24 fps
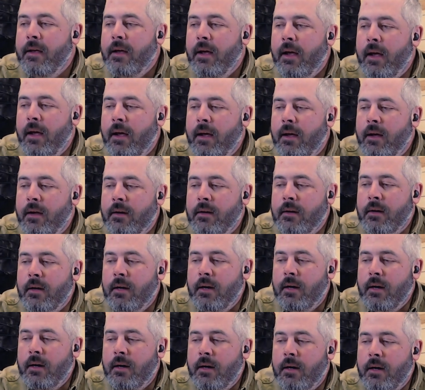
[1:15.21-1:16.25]
And
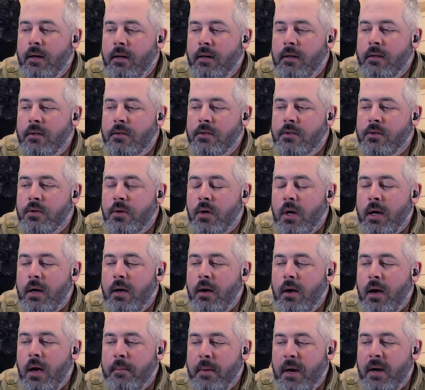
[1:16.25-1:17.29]
so
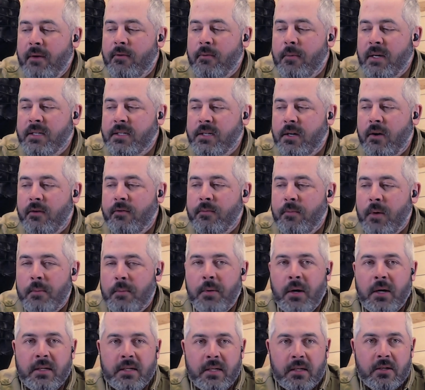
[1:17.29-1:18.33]
I made it for myself. My
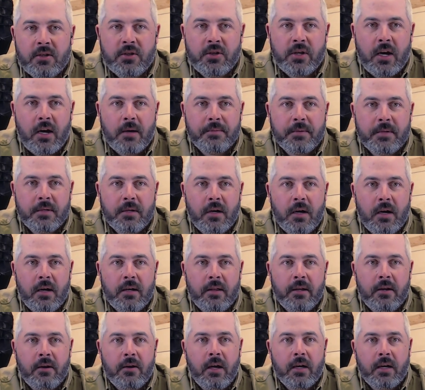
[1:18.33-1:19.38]
buddies at the shop saw
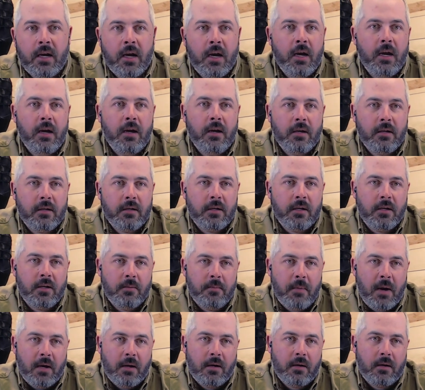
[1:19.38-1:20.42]
it and they're like, hey, can
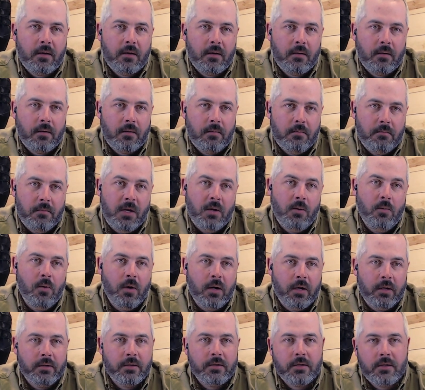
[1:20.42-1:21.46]
you make me
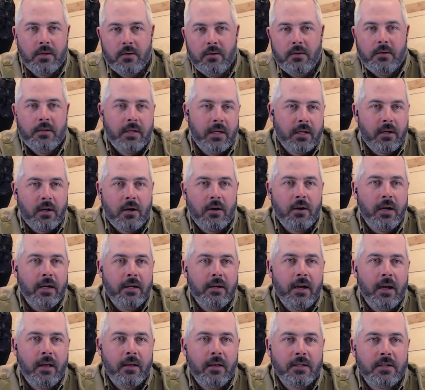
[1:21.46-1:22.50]
one? So like, all
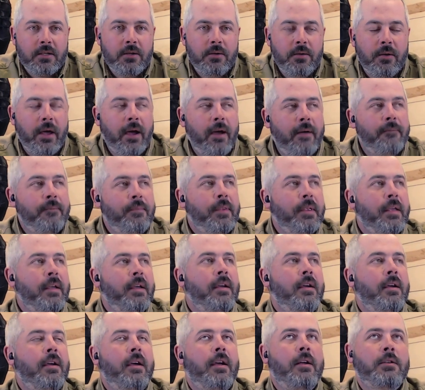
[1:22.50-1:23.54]
right, yeah, let's do that.
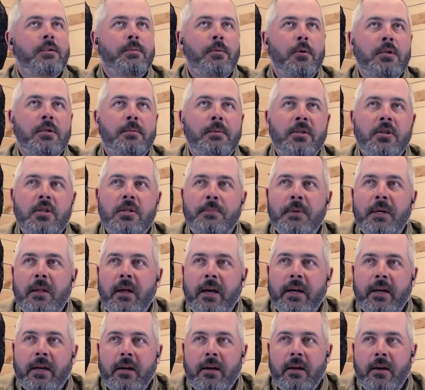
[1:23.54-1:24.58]
And it's supposed to just be
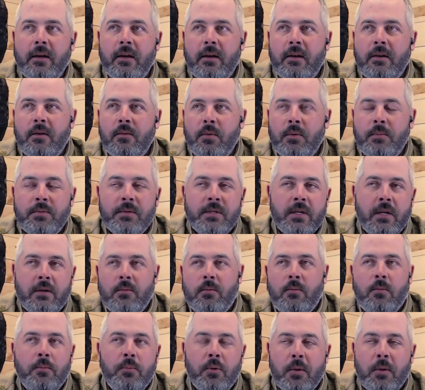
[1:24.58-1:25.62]
like we said,
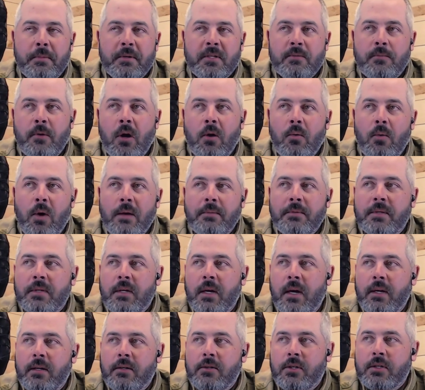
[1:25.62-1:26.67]
we'll put up a small
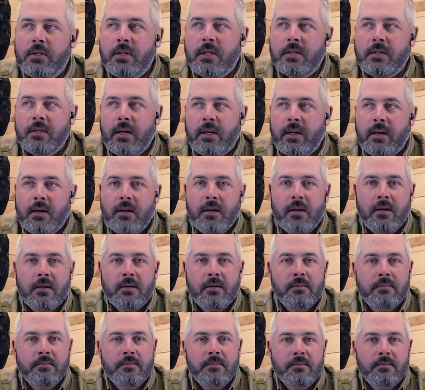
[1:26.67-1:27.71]
website just as like
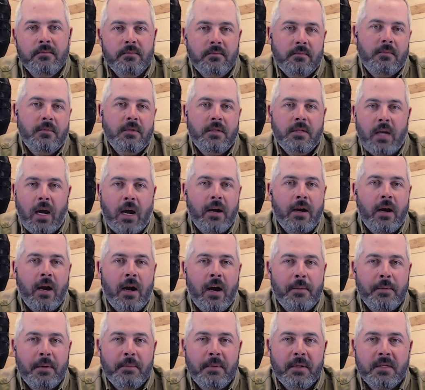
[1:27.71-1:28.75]
a side
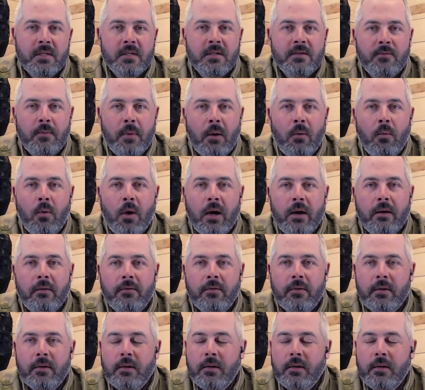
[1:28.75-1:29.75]
hobby business for my wife.